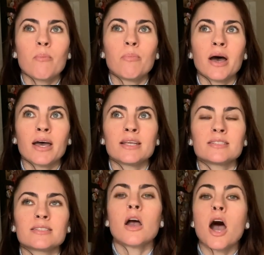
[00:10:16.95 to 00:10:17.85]

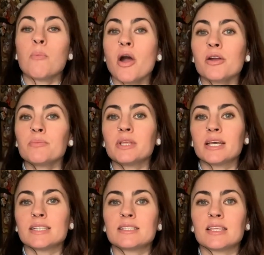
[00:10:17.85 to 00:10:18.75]
but a part of me
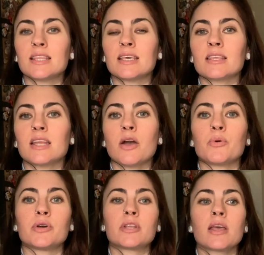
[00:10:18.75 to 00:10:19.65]
likes to think that I
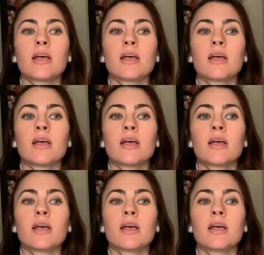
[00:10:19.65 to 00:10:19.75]
would